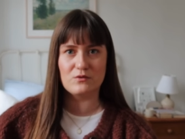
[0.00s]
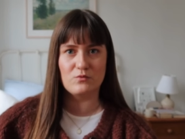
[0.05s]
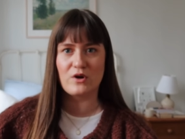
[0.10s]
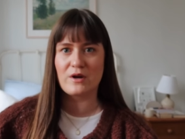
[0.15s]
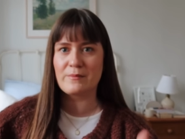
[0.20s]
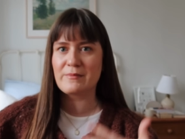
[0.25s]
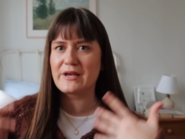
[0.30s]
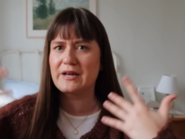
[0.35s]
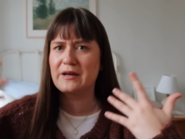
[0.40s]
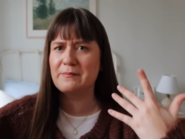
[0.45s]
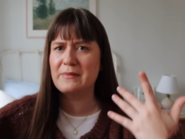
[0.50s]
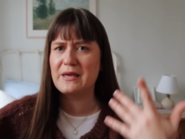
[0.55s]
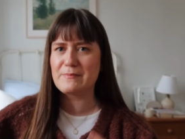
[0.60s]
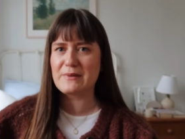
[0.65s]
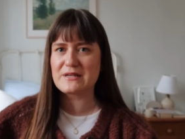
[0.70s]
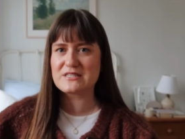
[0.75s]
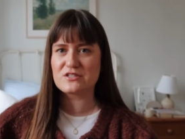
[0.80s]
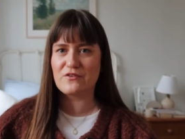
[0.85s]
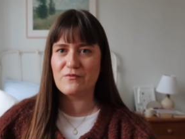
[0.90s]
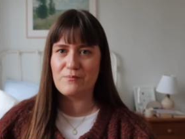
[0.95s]
When am I gonna make
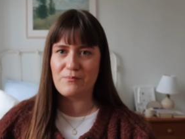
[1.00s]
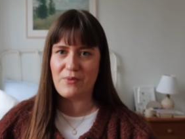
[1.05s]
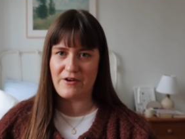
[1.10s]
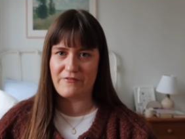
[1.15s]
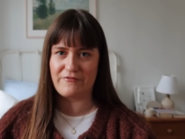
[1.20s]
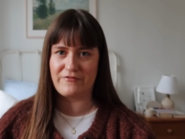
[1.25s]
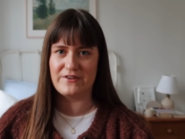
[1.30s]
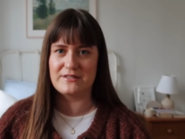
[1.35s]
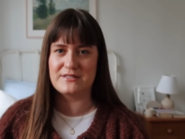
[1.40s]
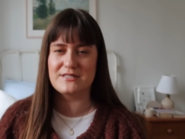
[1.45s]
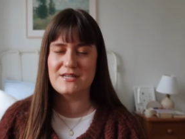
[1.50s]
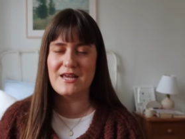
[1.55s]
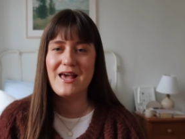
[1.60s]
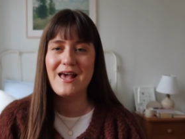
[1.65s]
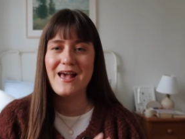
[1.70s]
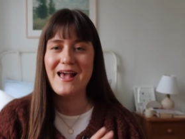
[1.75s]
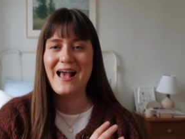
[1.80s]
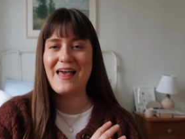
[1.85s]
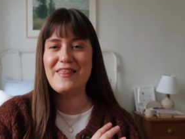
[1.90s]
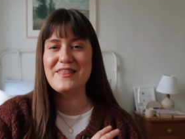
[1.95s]
myself breakfast?
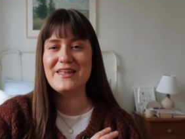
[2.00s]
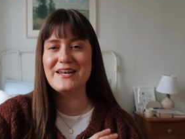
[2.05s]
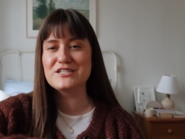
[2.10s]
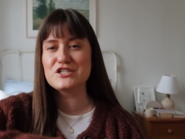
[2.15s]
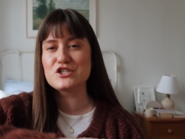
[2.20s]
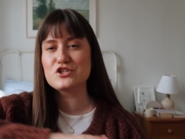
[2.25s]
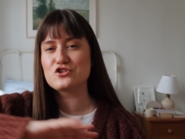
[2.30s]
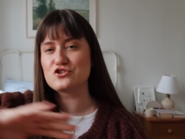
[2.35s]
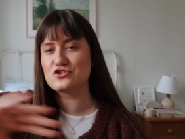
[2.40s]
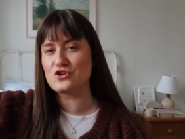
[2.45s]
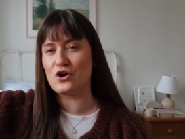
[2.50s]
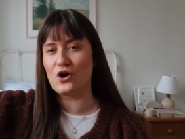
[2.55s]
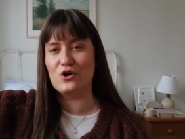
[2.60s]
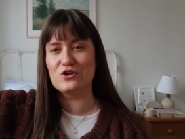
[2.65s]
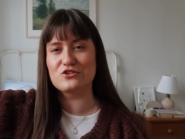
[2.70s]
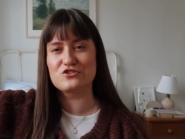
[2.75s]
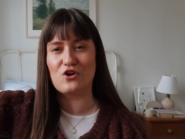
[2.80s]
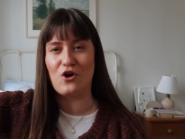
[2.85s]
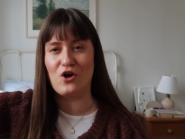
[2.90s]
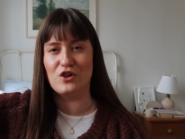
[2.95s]
And then it just
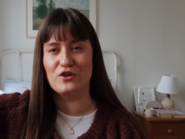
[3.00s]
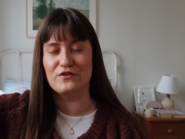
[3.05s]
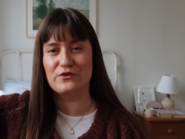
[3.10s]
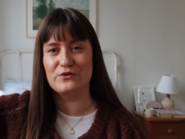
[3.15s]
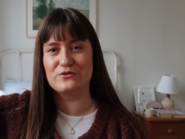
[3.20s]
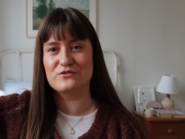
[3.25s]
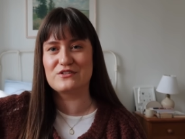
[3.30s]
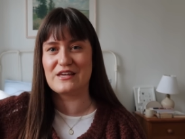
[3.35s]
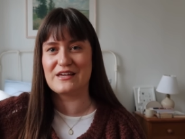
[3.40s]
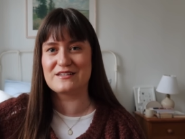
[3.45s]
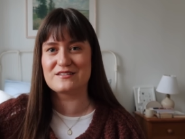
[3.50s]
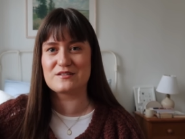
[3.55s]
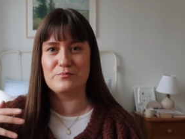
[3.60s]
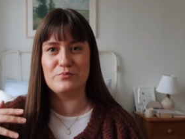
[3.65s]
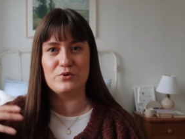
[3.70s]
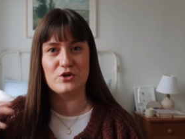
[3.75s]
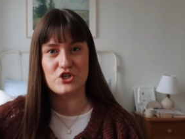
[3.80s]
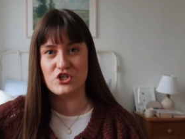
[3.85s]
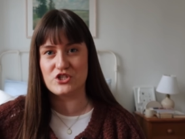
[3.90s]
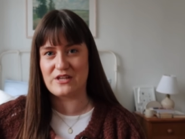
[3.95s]
stalls all of those things and
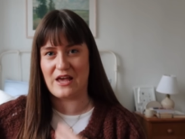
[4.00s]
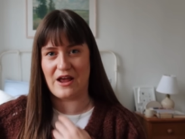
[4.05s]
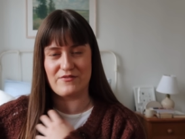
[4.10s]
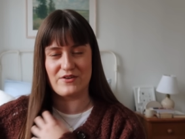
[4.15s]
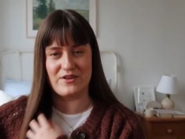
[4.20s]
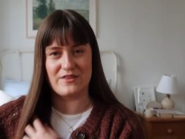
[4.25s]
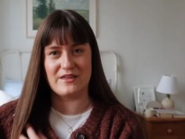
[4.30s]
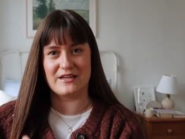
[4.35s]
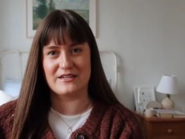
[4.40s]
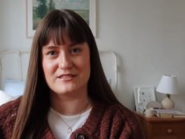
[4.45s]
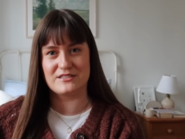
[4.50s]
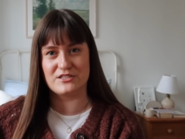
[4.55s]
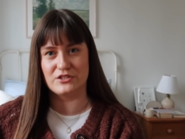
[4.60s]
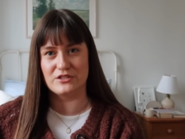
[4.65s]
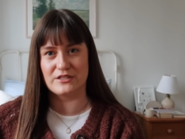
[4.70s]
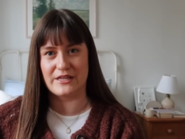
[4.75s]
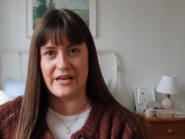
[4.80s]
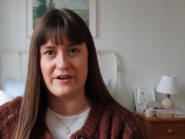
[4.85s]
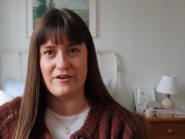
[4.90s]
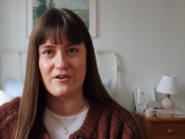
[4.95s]
pushes everything
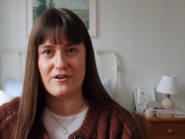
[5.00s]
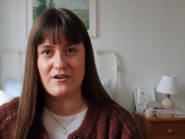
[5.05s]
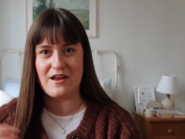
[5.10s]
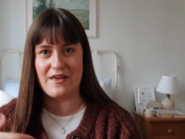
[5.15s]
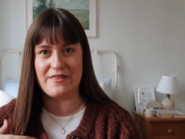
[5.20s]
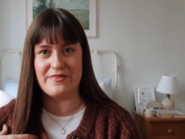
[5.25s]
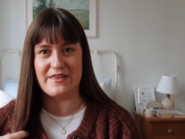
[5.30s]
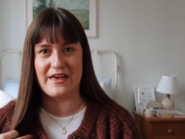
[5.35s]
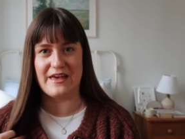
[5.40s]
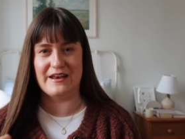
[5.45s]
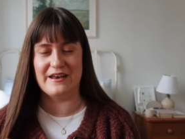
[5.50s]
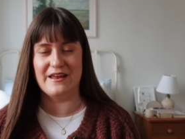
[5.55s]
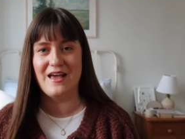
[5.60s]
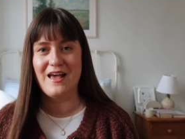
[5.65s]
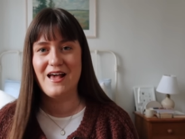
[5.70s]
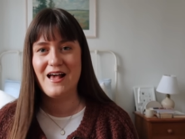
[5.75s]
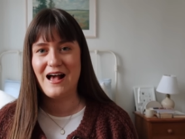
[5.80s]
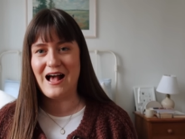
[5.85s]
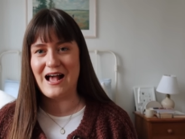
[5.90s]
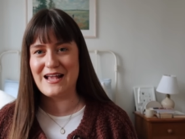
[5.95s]
till later and then
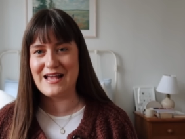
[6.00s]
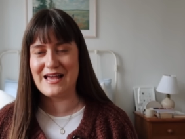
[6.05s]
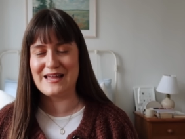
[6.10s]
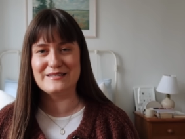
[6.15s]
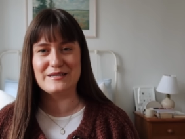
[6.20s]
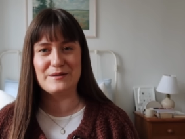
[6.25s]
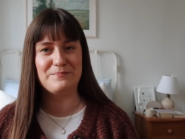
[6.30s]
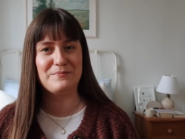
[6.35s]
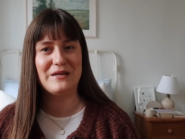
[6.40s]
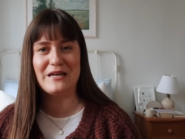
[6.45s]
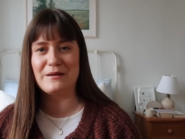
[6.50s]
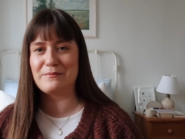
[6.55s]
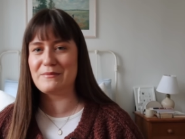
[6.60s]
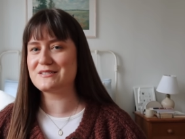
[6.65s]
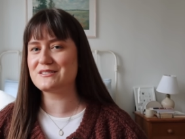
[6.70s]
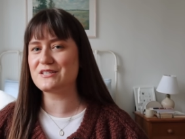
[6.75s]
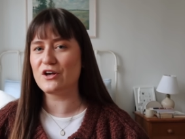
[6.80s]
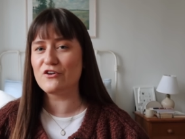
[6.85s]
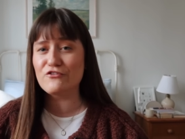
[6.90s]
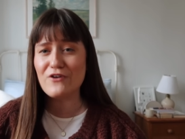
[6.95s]
I end up beating
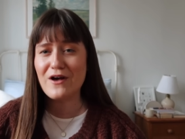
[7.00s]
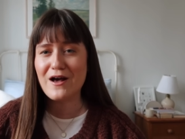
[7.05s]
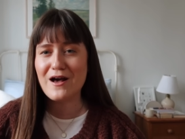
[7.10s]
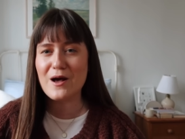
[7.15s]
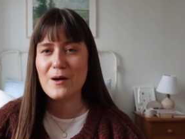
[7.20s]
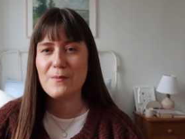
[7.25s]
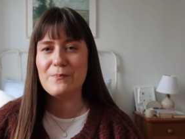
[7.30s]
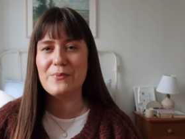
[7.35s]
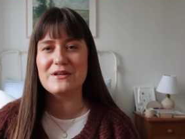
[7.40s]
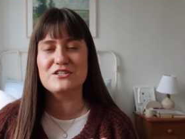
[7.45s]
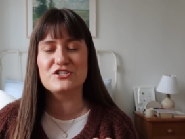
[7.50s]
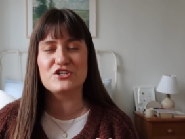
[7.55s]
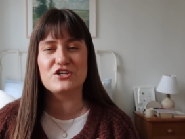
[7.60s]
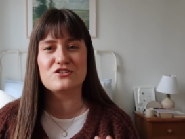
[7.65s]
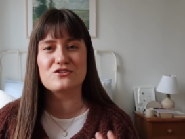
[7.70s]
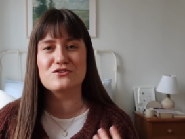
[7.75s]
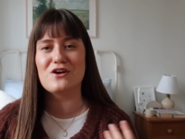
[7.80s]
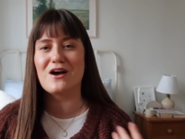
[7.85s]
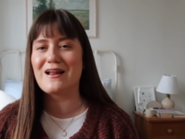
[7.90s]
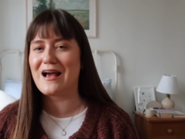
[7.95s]
myself up and
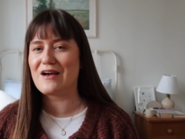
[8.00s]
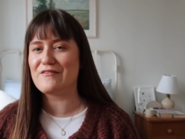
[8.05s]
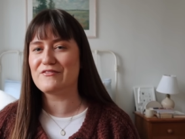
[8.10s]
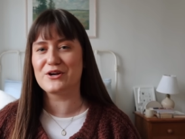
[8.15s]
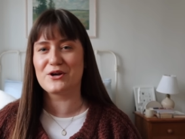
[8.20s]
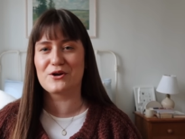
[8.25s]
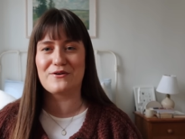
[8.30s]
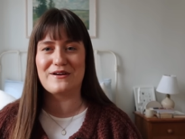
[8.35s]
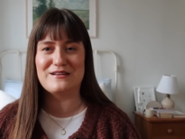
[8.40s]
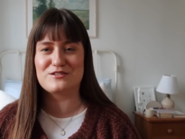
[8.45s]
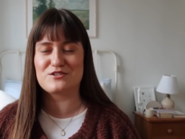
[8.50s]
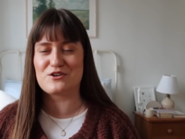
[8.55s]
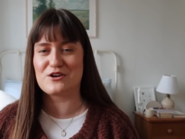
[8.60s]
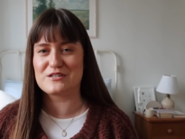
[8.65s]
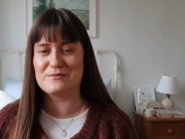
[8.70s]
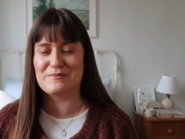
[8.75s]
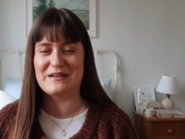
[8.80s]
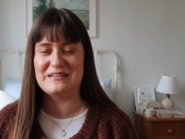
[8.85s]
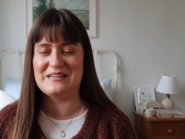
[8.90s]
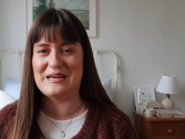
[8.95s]
just not having a great start
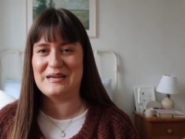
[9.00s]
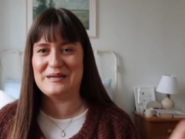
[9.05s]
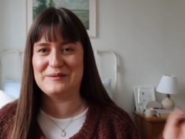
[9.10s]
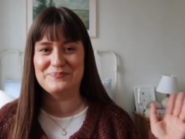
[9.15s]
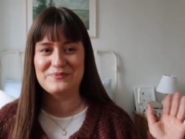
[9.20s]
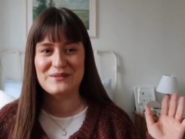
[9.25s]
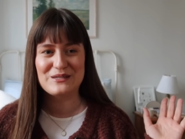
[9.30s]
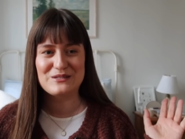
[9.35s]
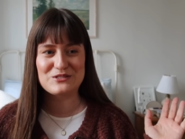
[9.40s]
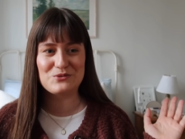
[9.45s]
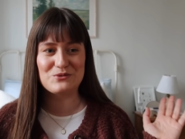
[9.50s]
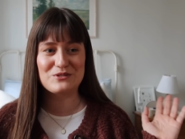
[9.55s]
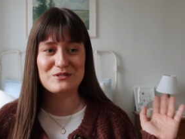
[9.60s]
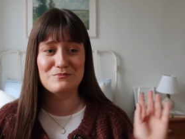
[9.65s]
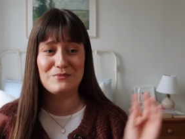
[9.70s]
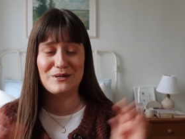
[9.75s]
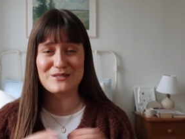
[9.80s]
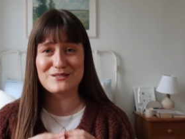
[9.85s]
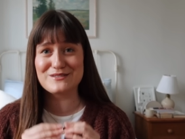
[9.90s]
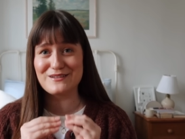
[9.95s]
to my day. So as
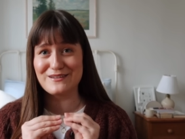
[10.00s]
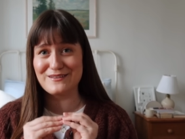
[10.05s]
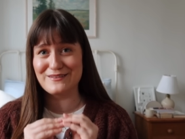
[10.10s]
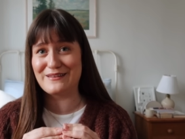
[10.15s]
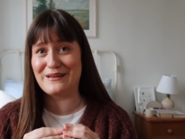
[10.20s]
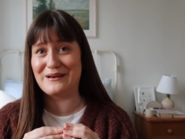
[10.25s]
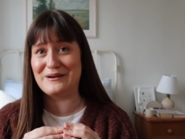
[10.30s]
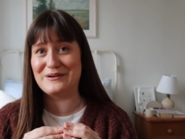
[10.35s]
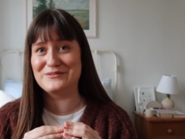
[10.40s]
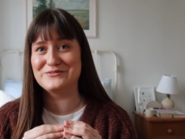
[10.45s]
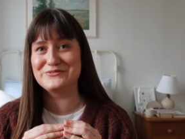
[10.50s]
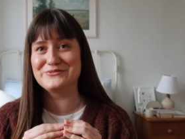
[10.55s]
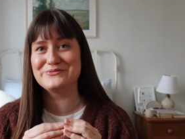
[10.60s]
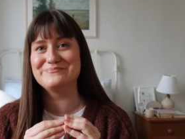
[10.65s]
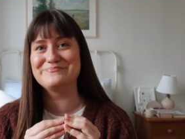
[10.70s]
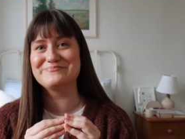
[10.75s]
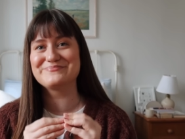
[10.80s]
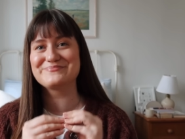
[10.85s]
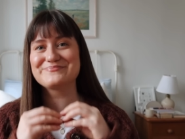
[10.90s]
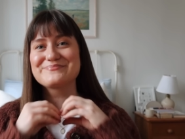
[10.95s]
much as I love
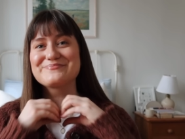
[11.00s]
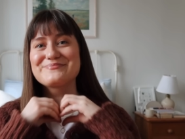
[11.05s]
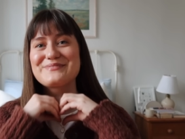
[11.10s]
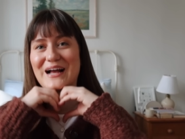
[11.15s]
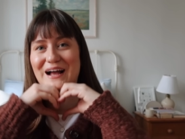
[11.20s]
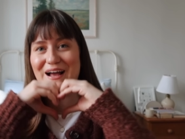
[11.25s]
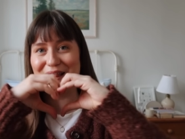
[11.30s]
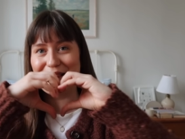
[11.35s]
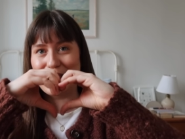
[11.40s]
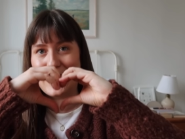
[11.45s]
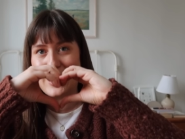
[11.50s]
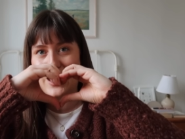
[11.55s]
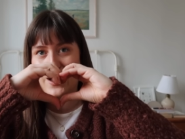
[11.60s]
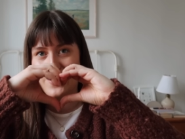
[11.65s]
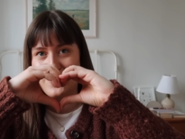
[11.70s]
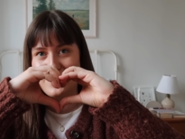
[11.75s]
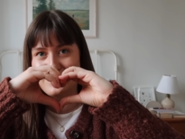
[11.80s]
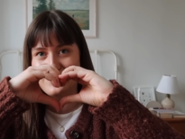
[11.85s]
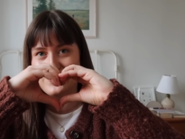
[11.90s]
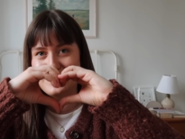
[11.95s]
I
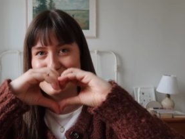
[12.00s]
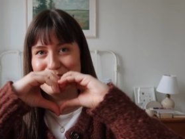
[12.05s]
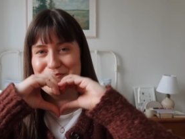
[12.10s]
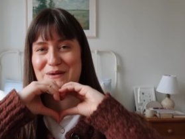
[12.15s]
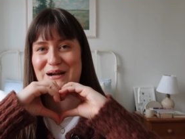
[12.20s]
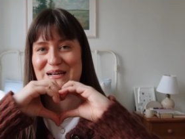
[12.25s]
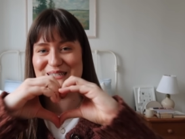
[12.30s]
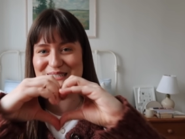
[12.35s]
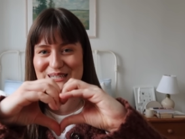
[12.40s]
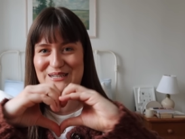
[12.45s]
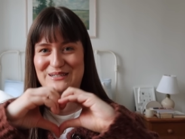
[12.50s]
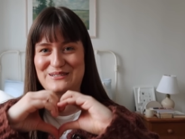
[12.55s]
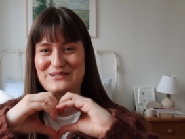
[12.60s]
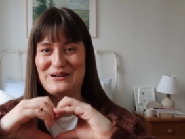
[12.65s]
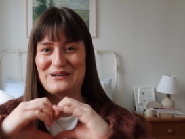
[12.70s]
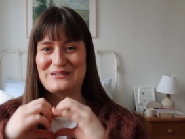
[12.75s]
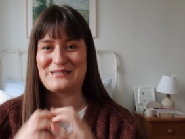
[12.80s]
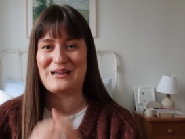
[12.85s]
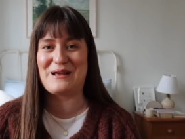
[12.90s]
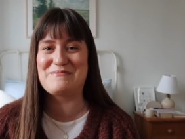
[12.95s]
love my
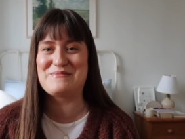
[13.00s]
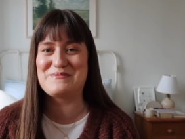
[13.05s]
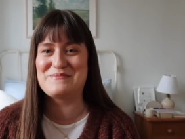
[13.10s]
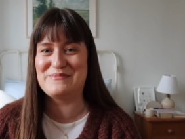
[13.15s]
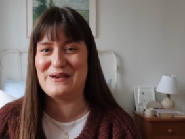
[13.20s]
TikTok time in